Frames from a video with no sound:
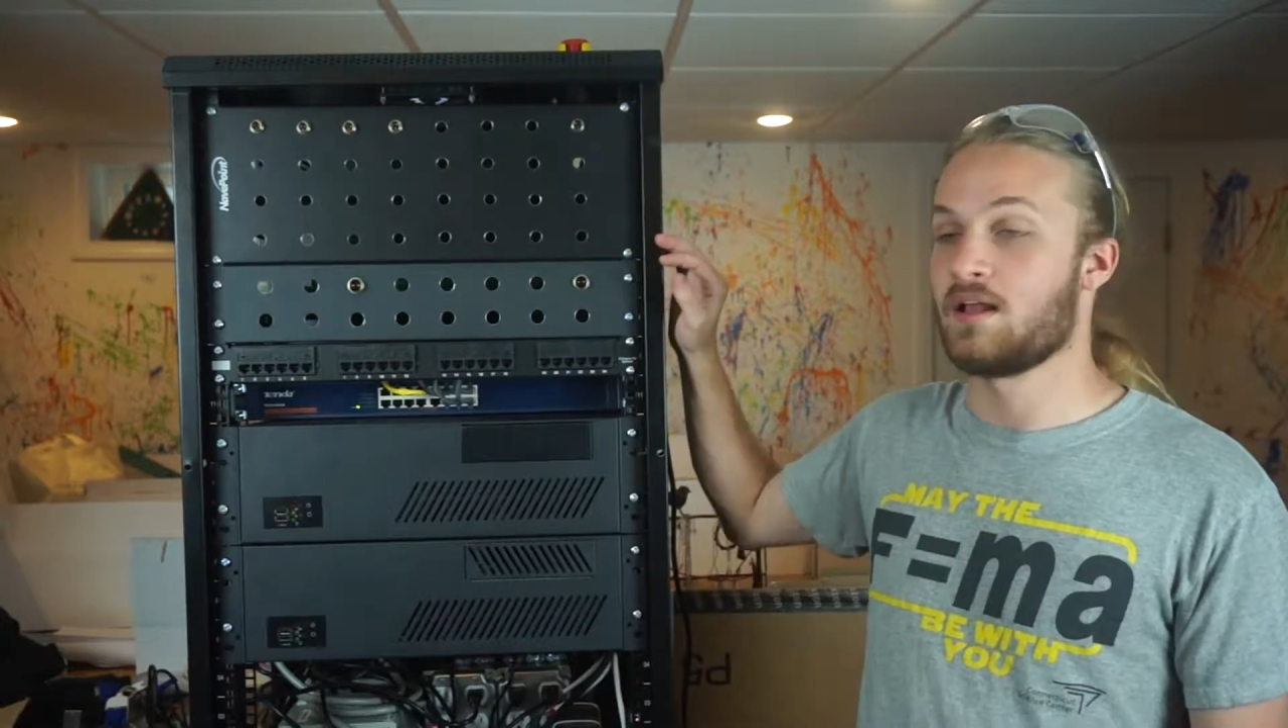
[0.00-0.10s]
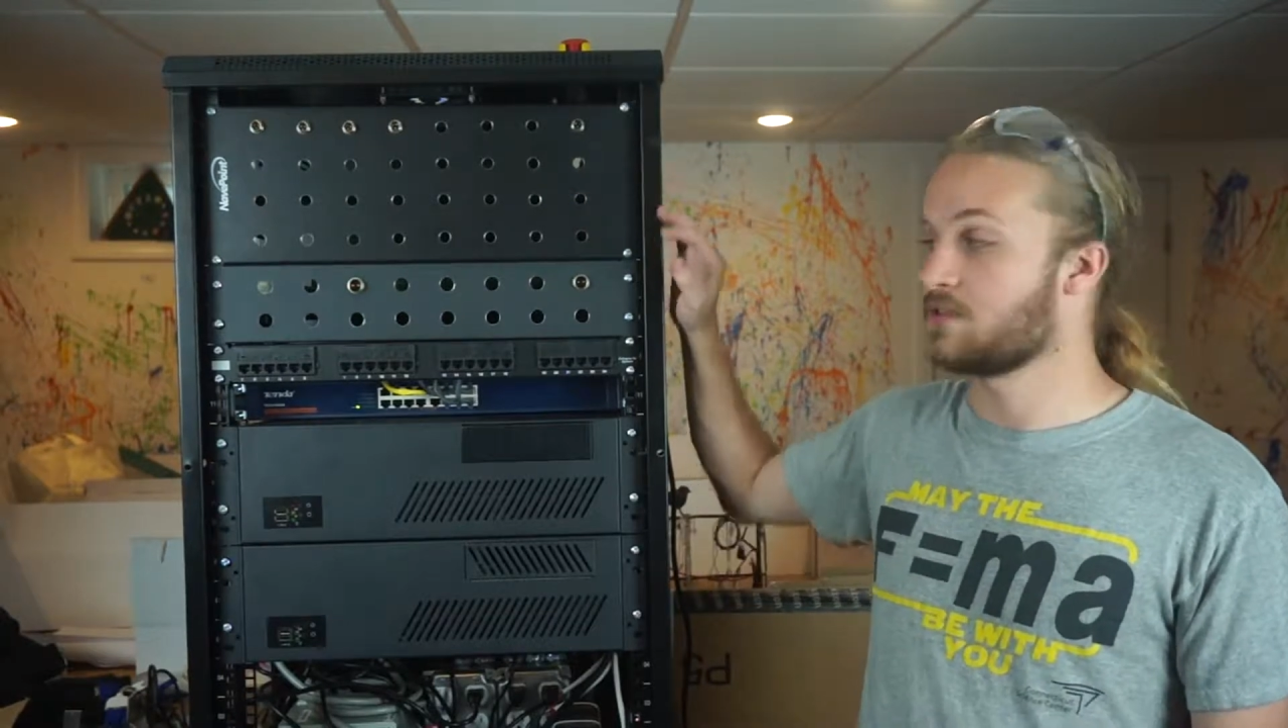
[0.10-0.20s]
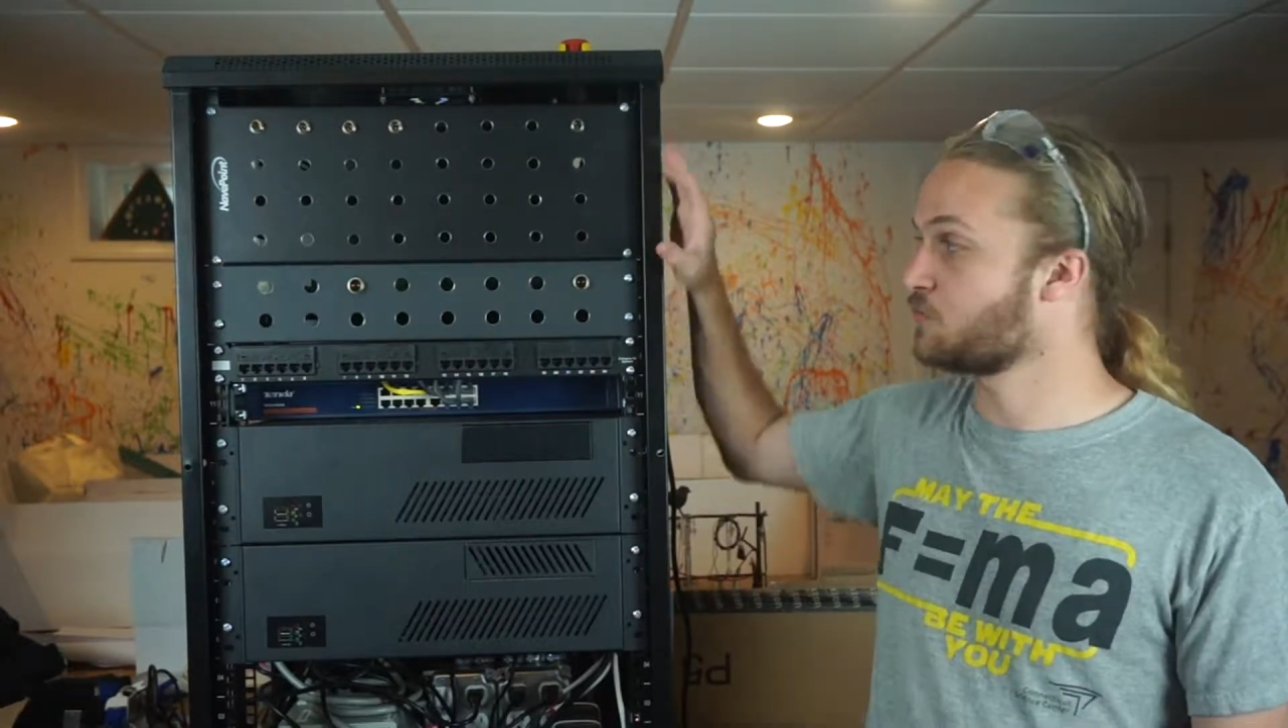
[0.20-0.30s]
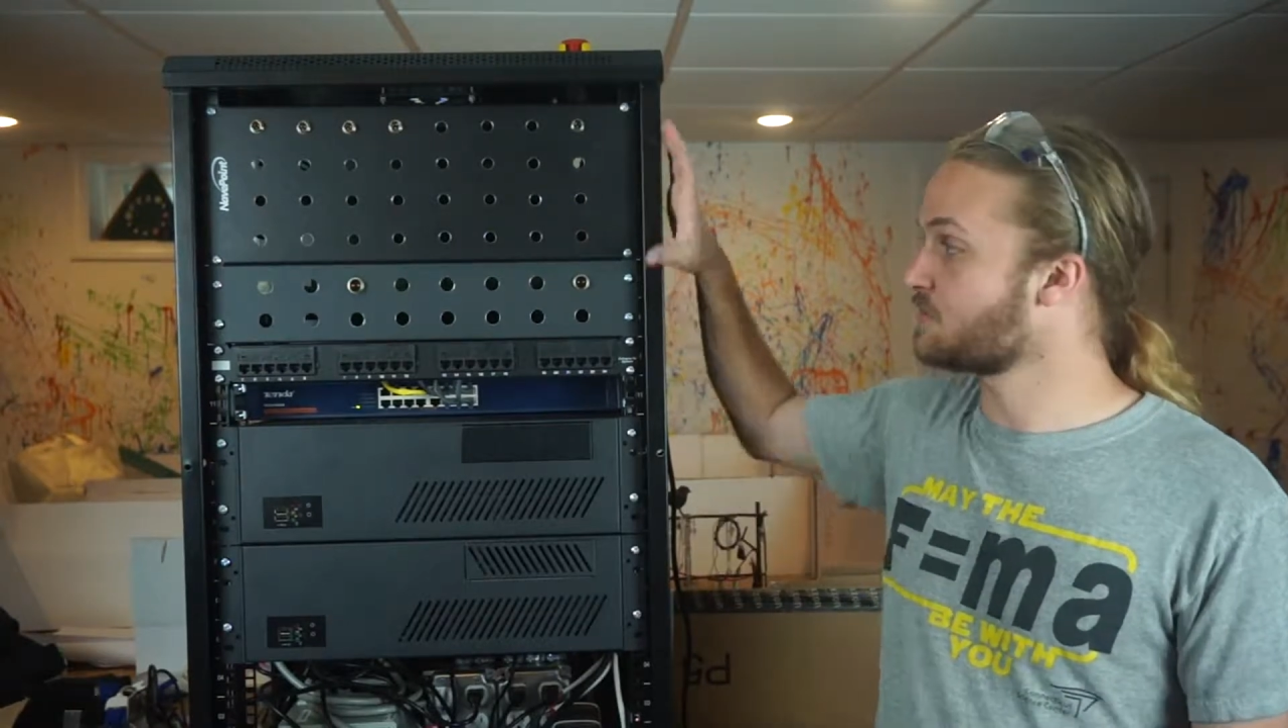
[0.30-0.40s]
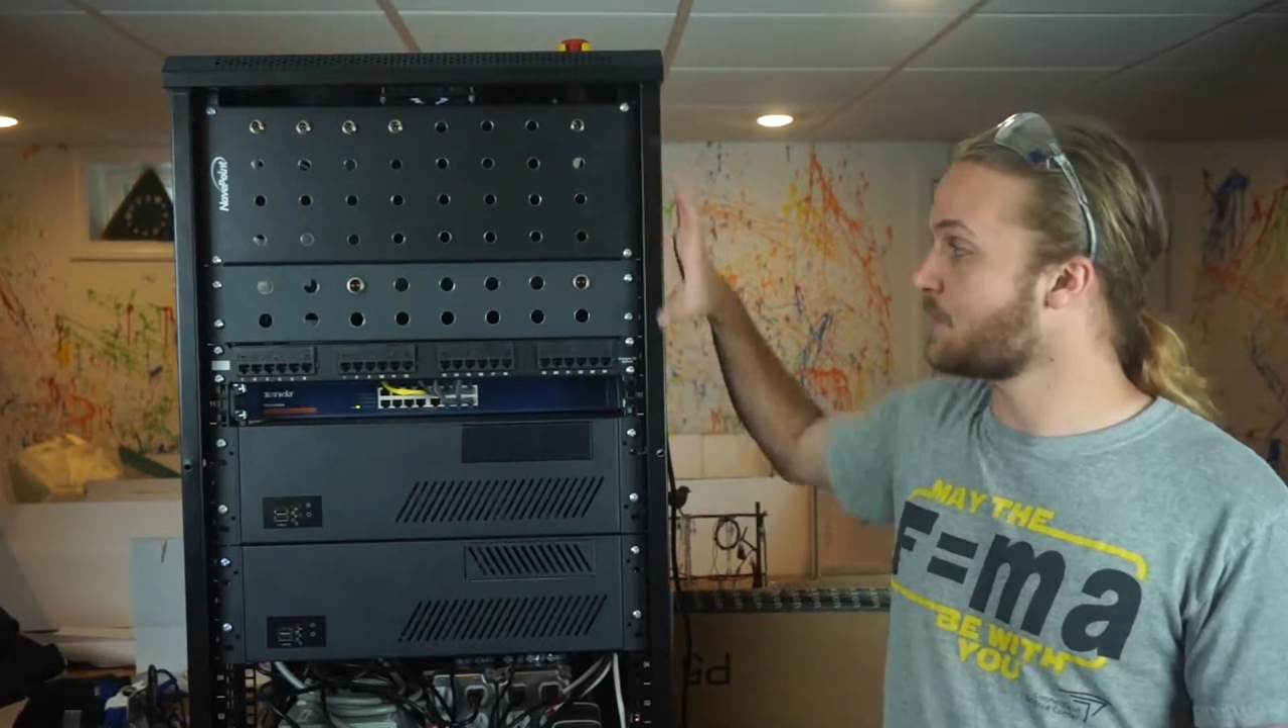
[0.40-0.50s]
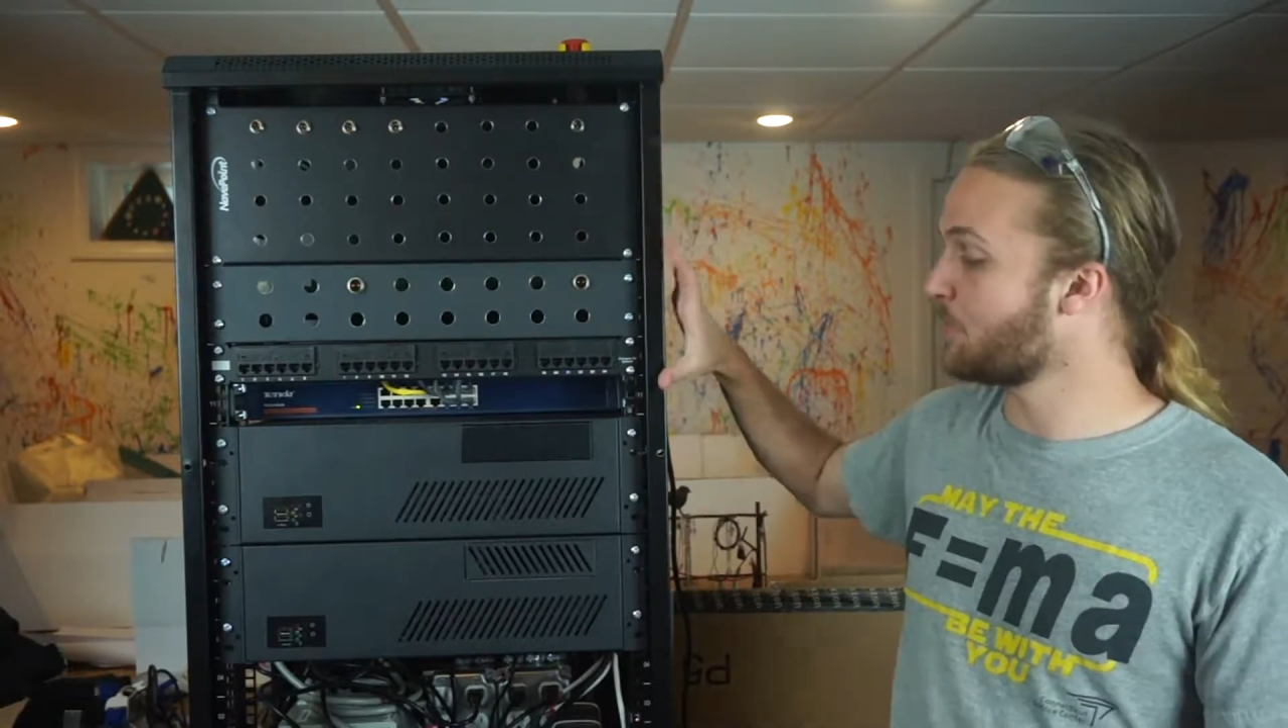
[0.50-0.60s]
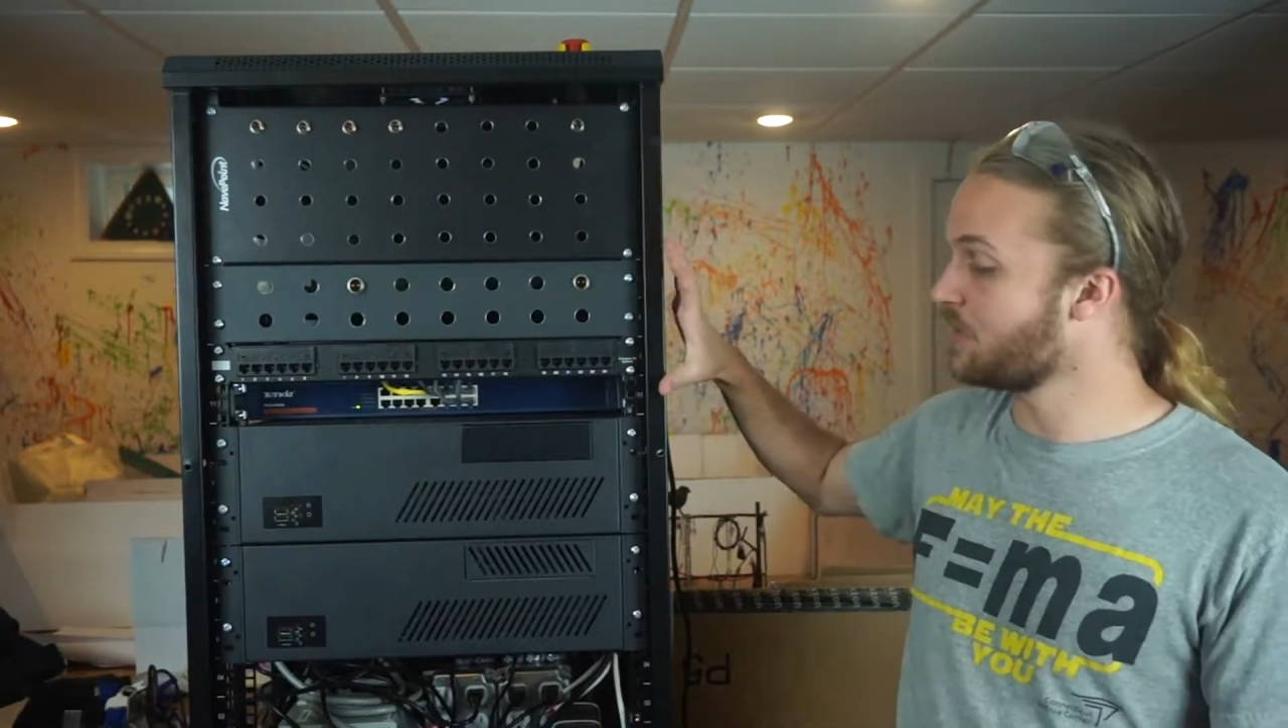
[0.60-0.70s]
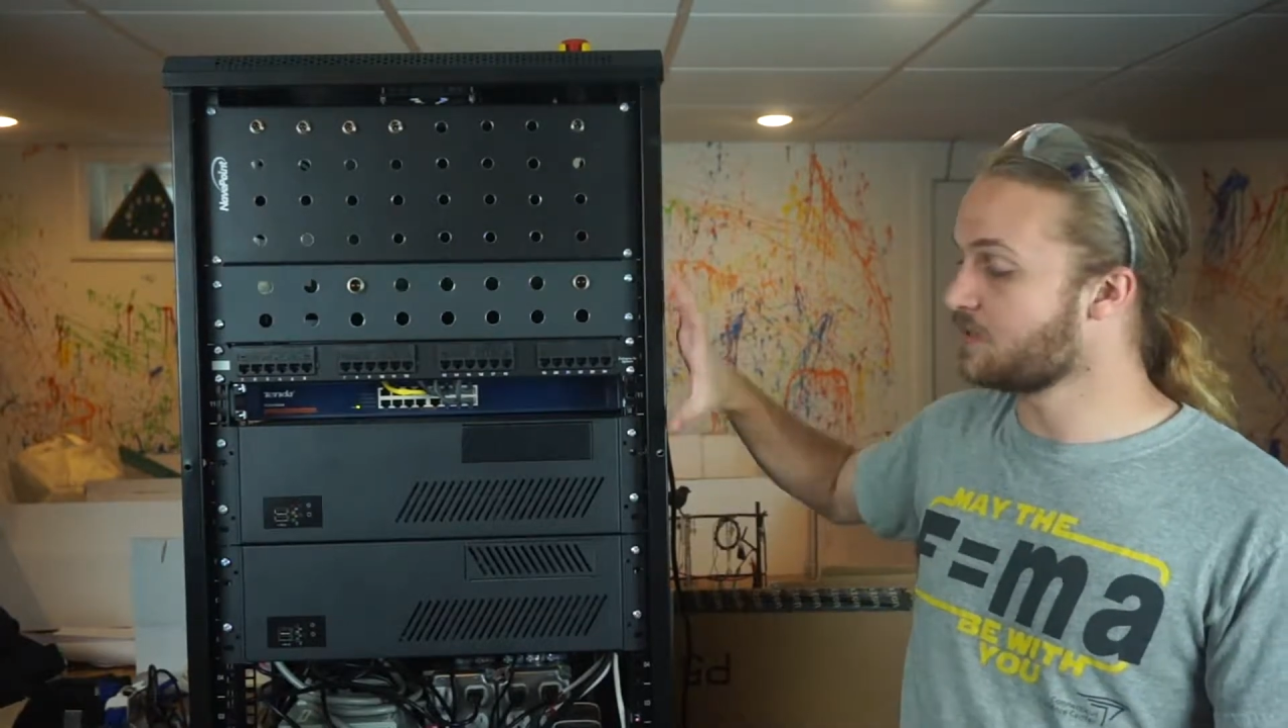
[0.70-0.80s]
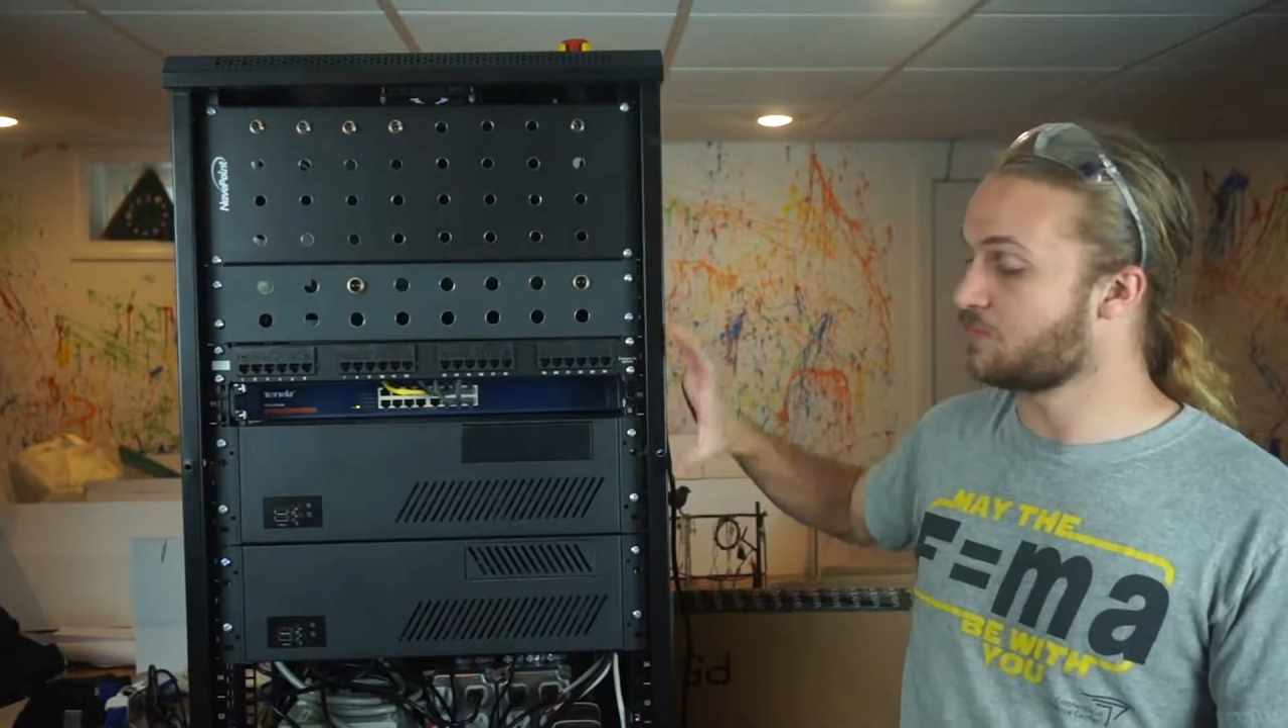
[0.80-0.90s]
So it's separated into